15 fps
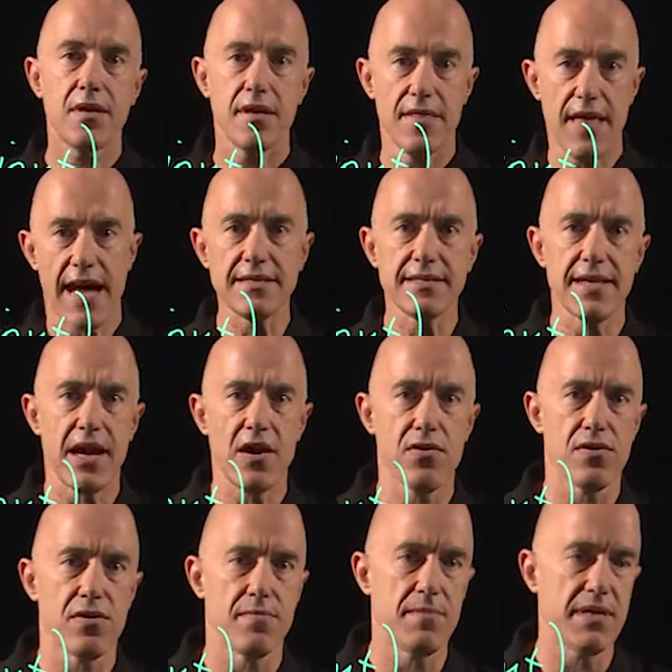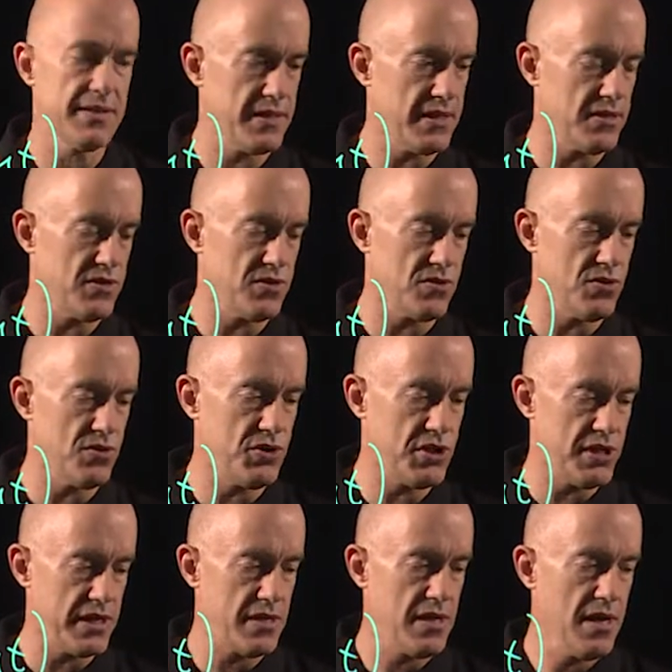That's our missing
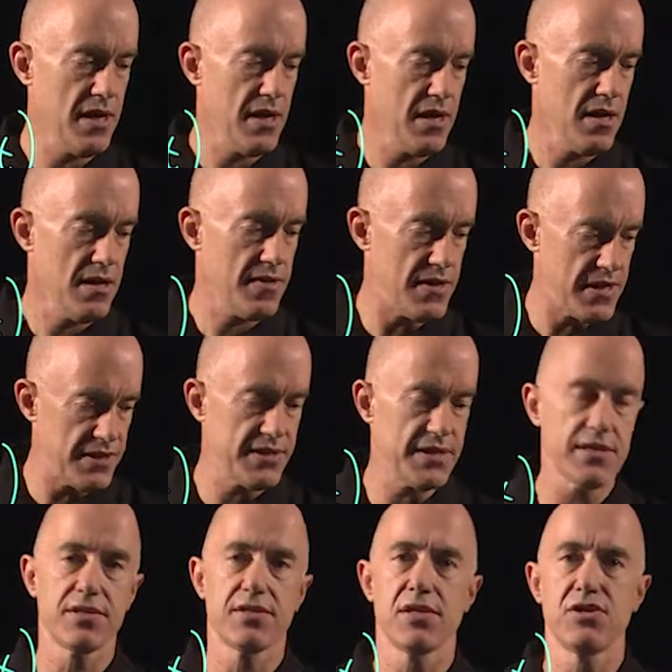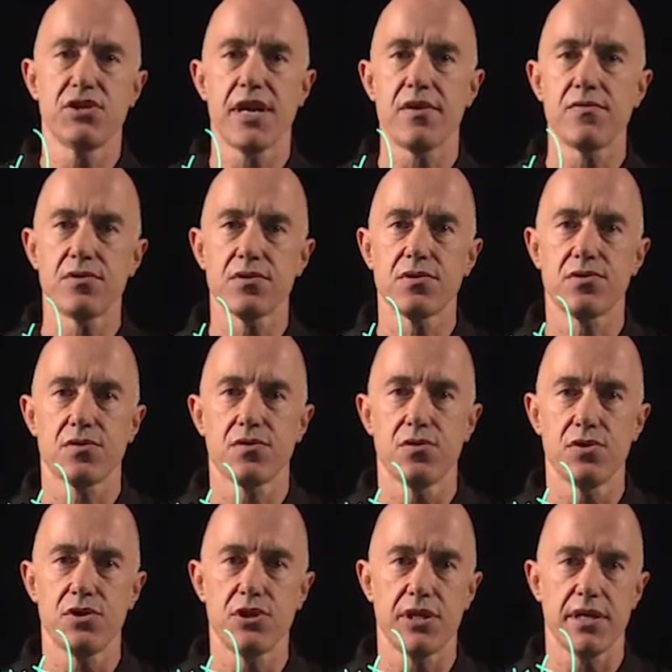solution. This is the general
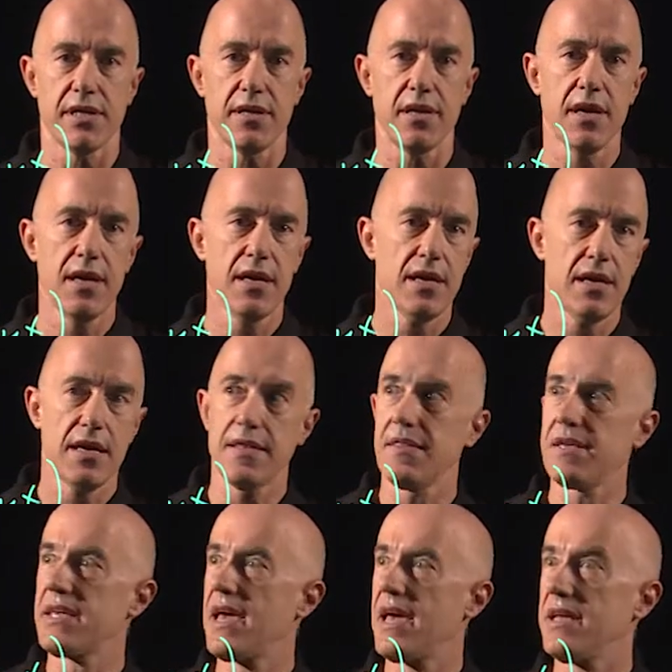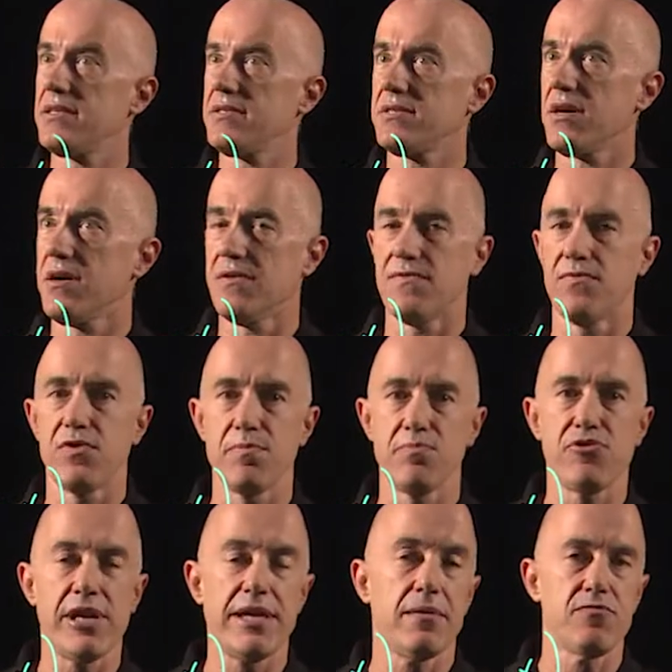solution in the case of
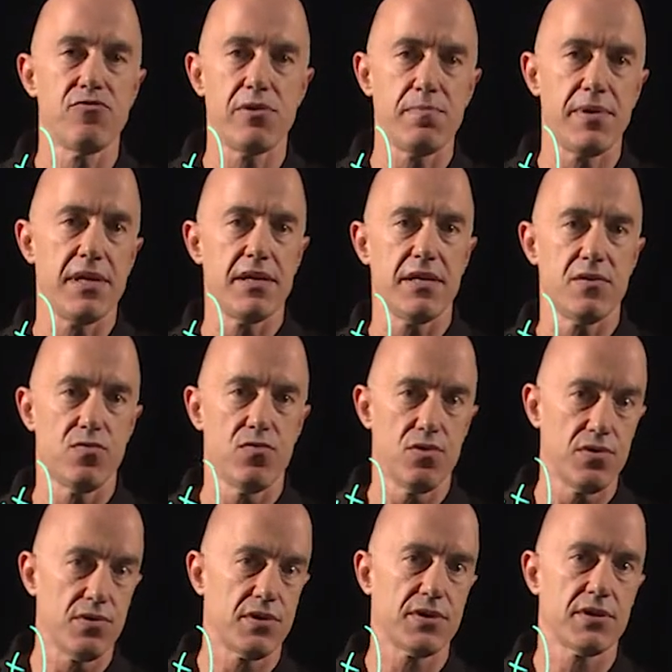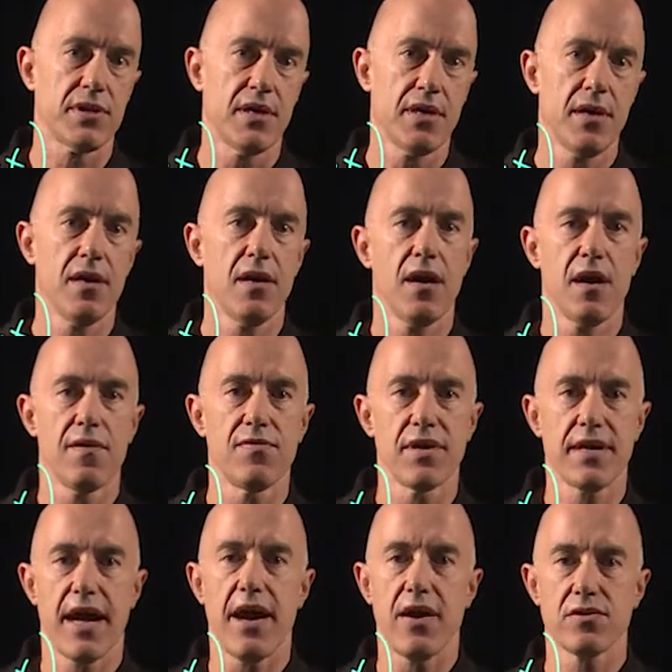repeat, repeated roots of the
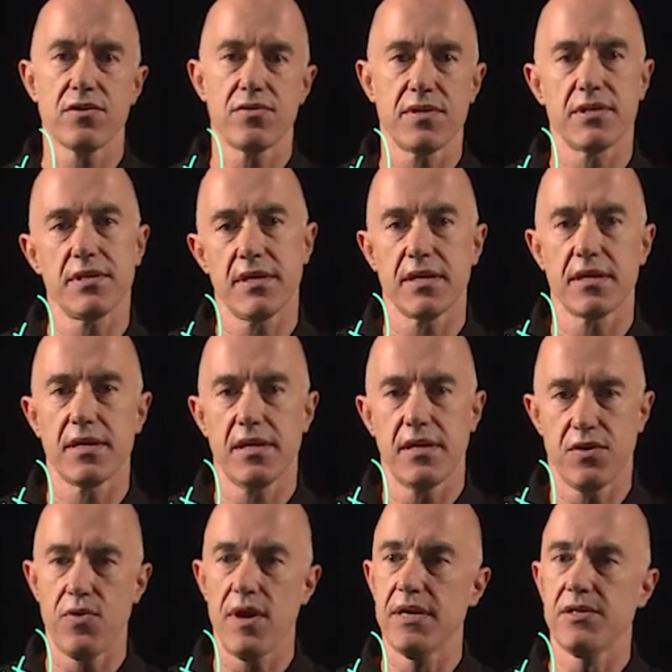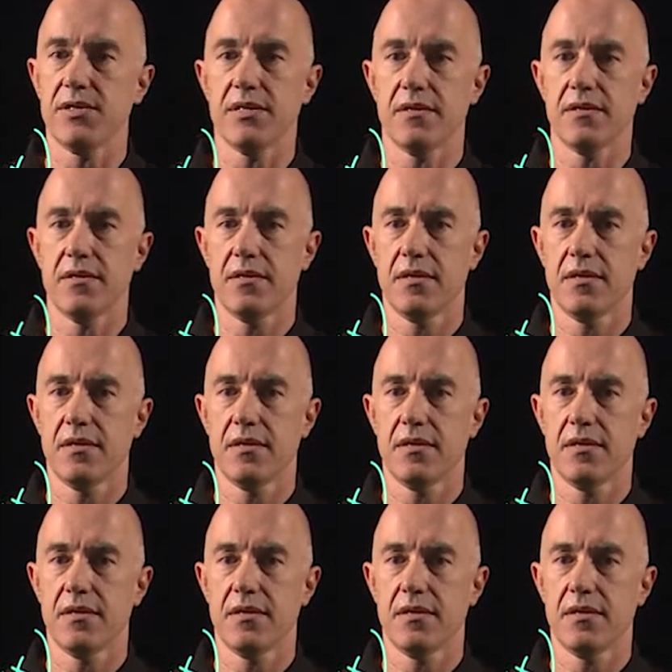characteristic equation.